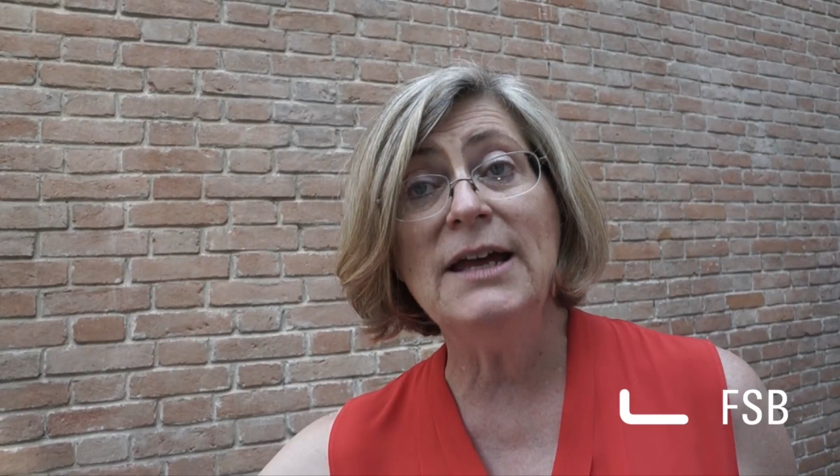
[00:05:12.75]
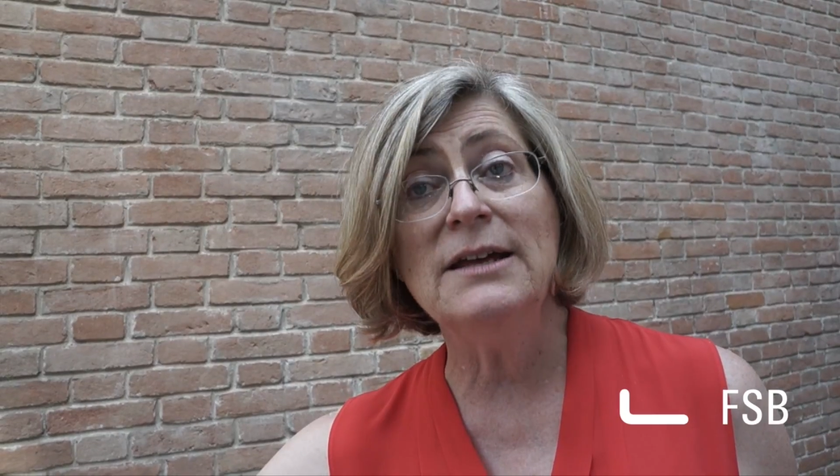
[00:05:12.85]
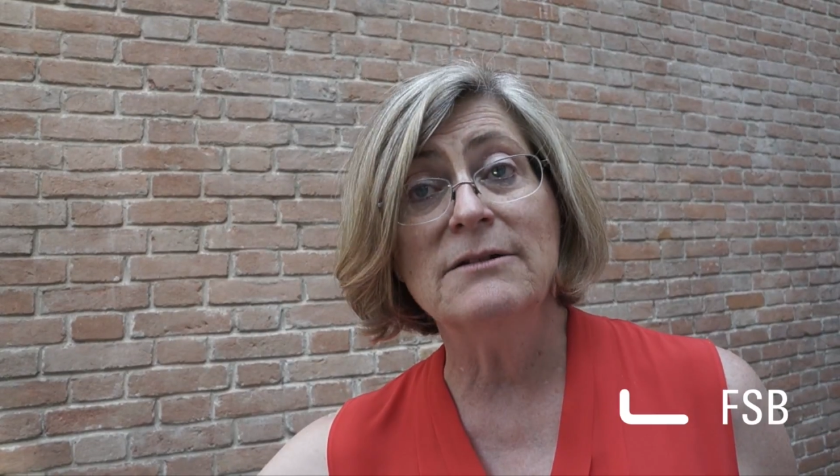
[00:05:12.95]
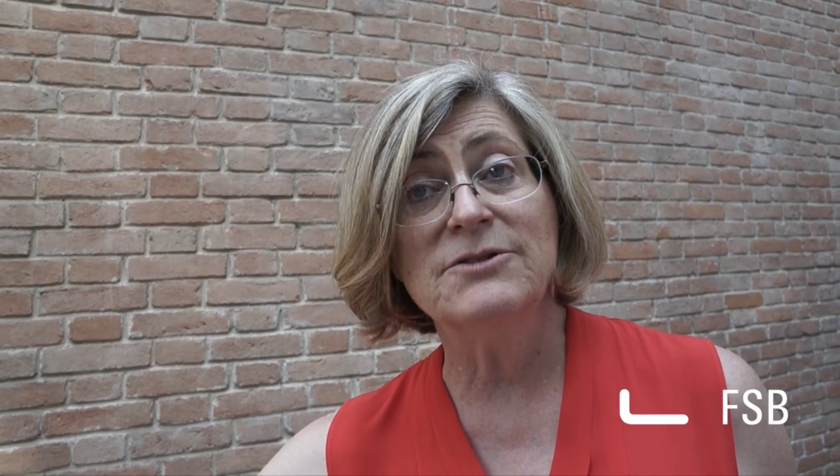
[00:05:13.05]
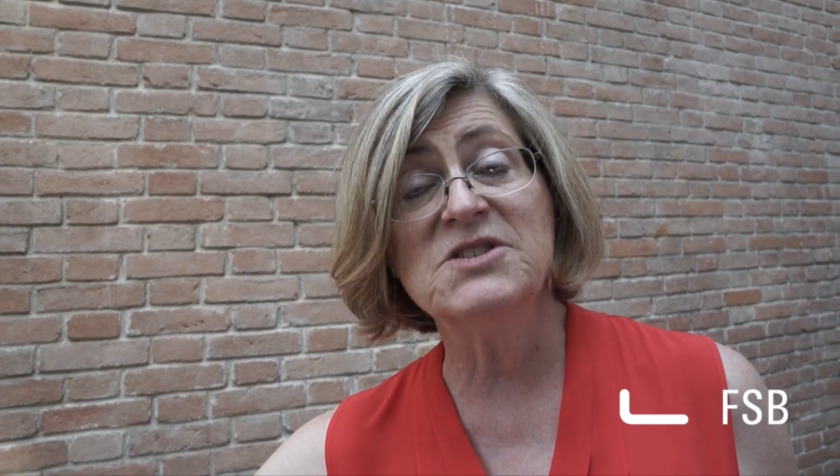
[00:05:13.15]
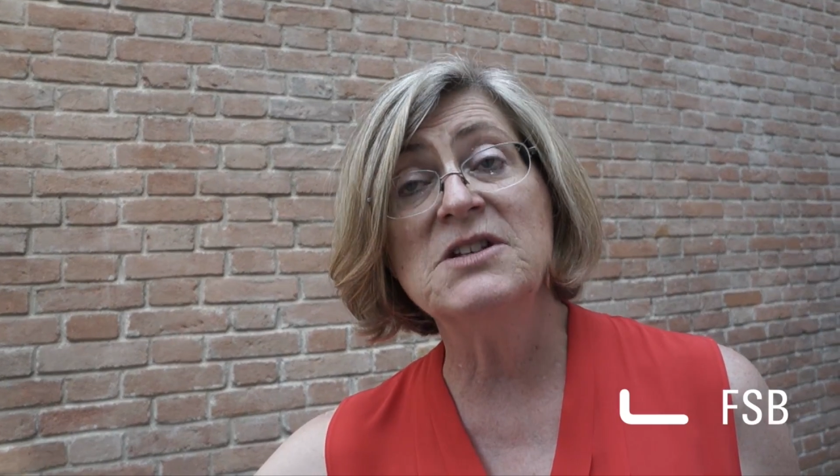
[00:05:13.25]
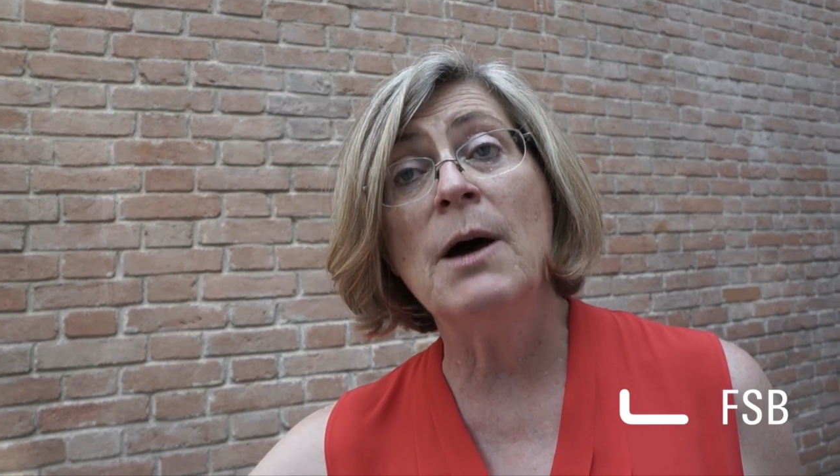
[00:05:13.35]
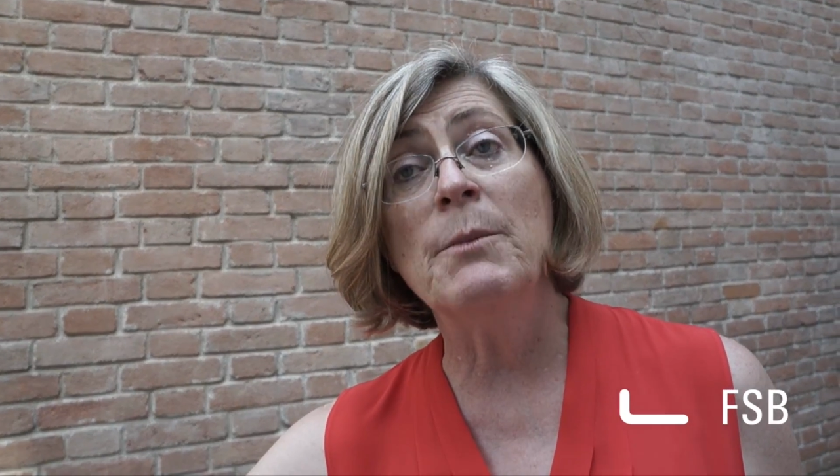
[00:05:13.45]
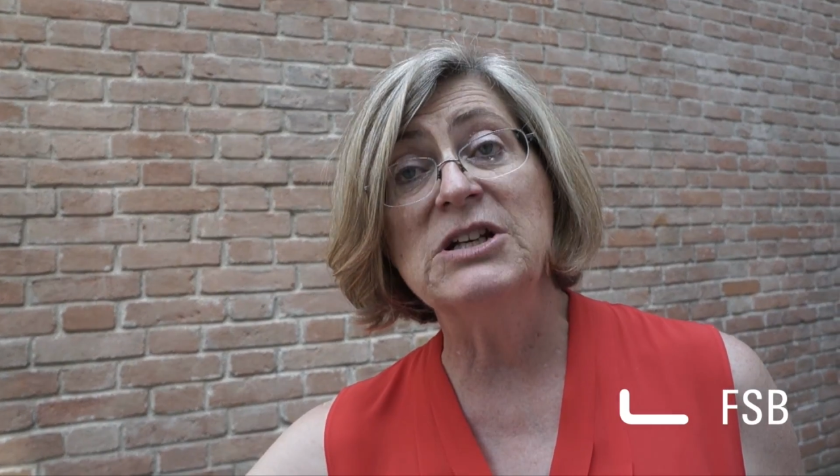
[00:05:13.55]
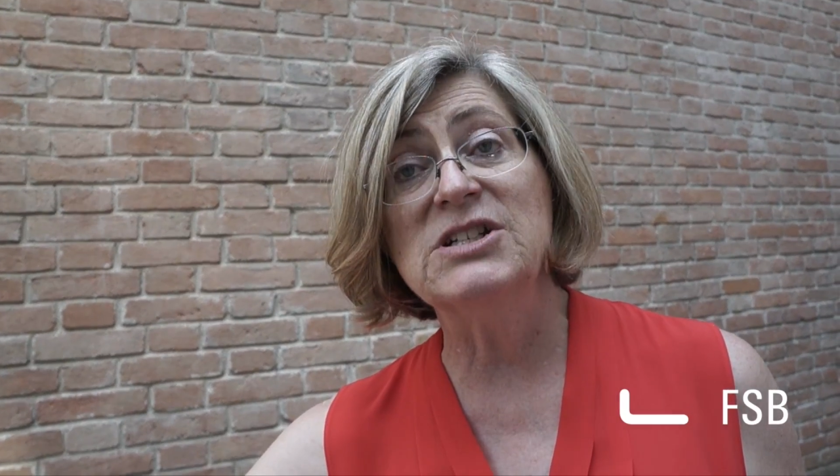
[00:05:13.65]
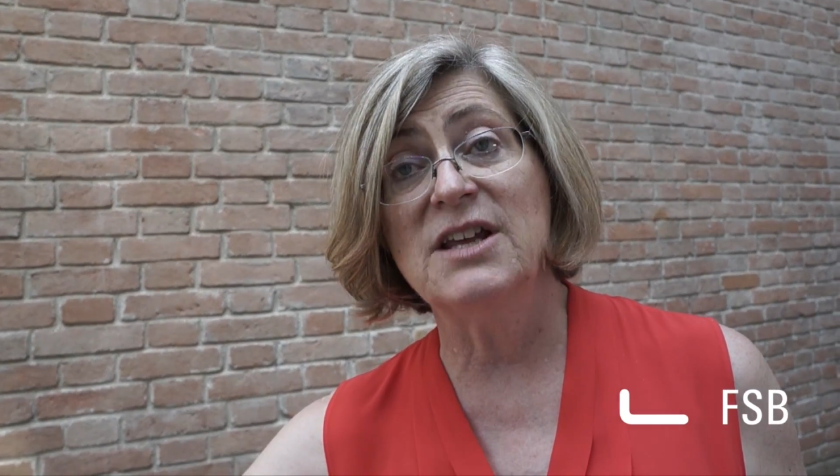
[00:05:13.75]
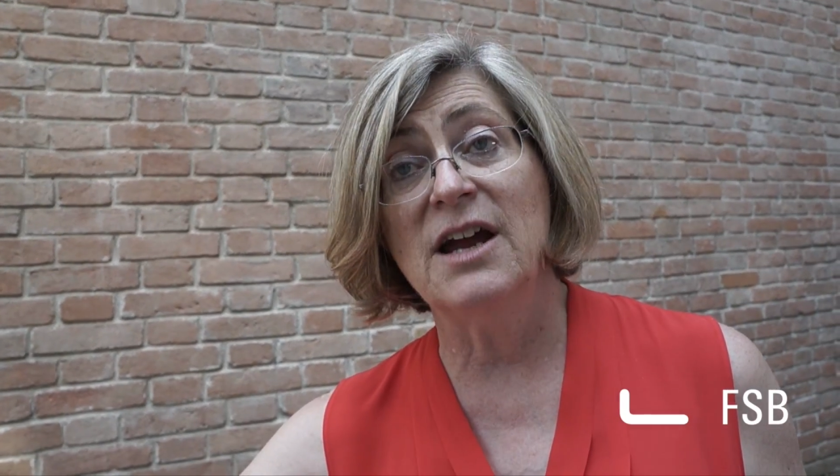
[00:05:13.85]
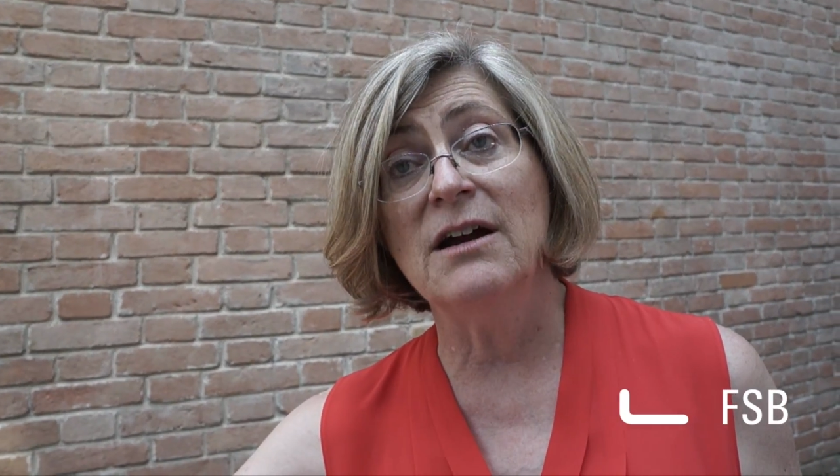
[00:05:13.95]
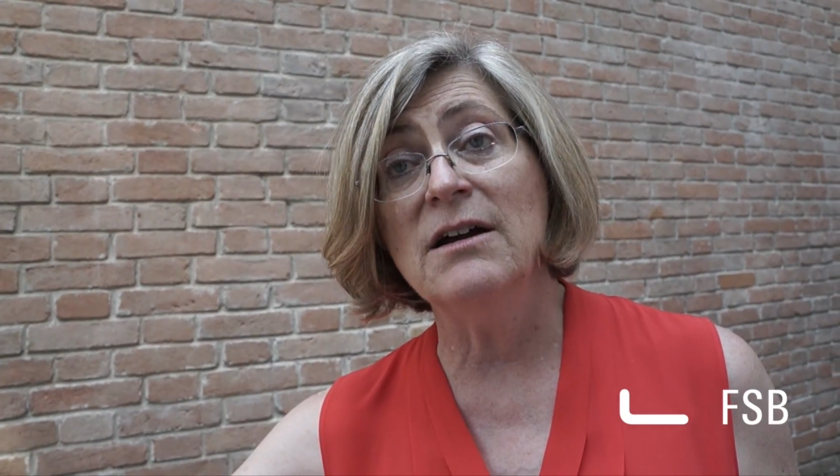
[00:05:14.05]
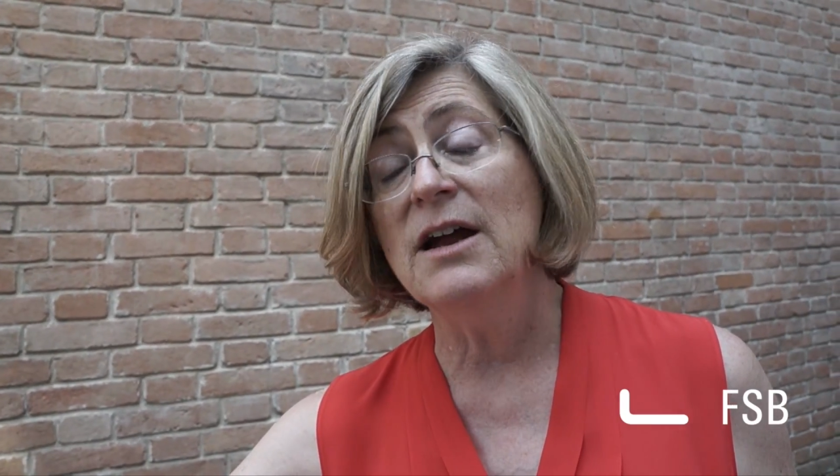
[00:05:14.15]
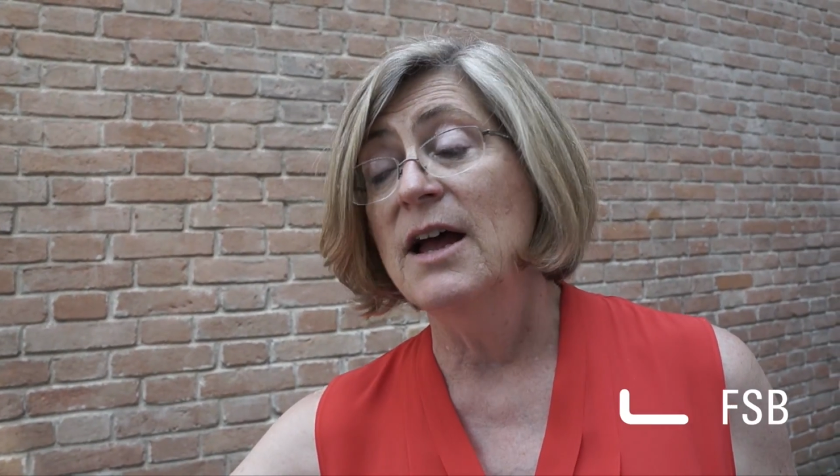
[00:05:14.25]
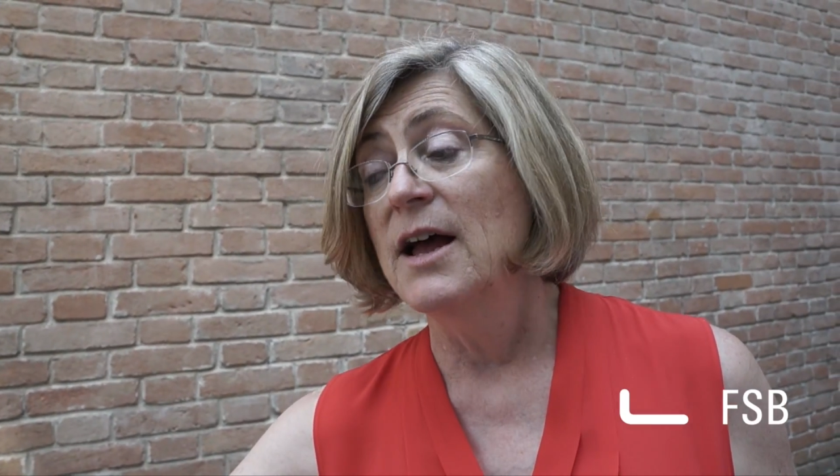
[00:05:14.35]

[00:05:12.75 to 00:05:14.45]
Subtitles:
There's not much there.